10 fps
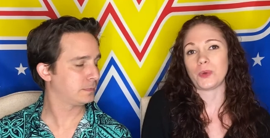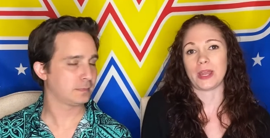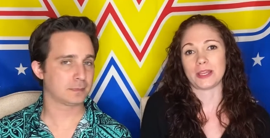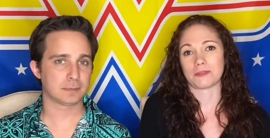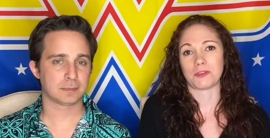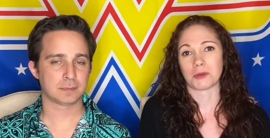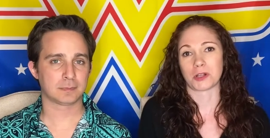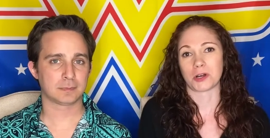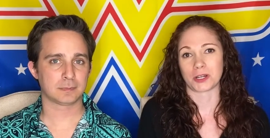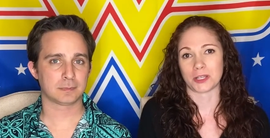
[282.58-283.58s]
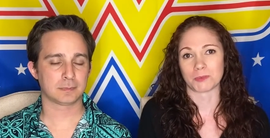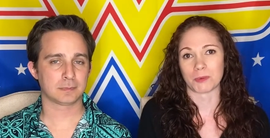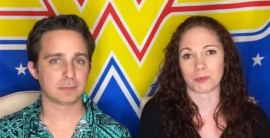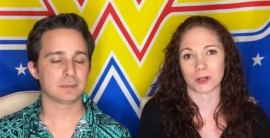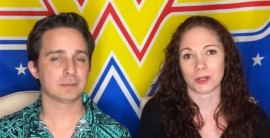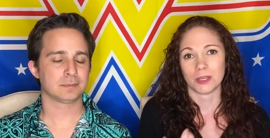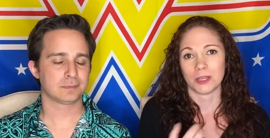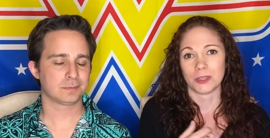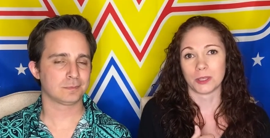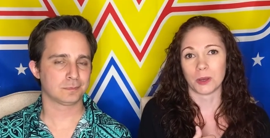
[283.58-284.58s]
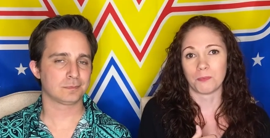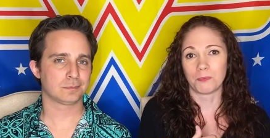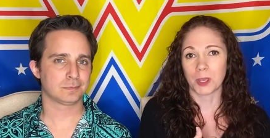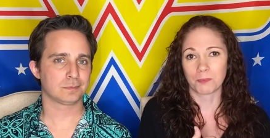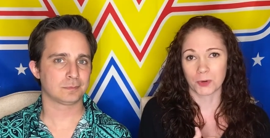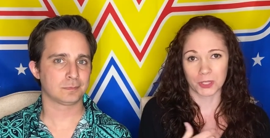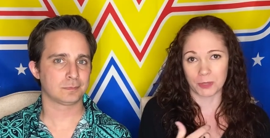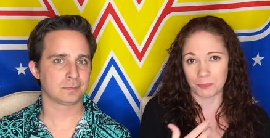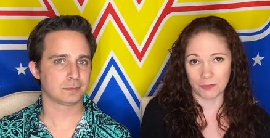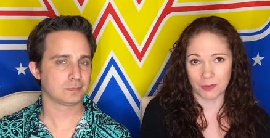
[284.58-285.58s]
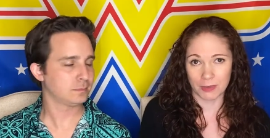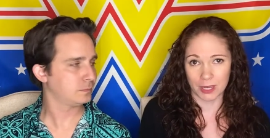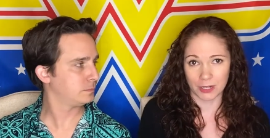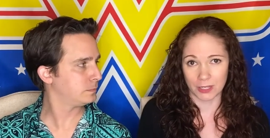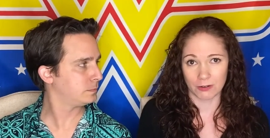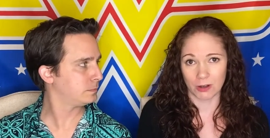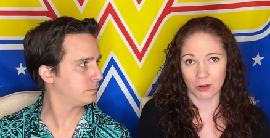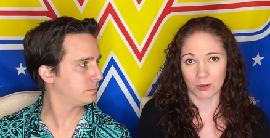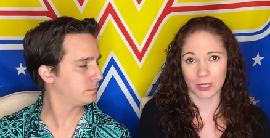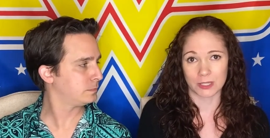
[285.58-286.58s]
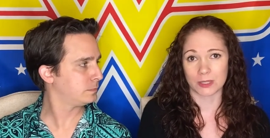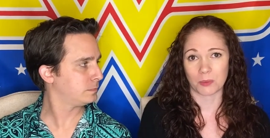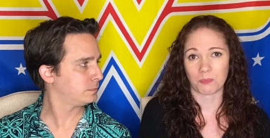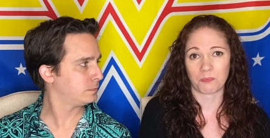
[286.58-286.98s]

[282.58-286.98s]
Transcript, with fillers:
Speaker 1: way as a female audience member. The big, burly, beefy man hero against the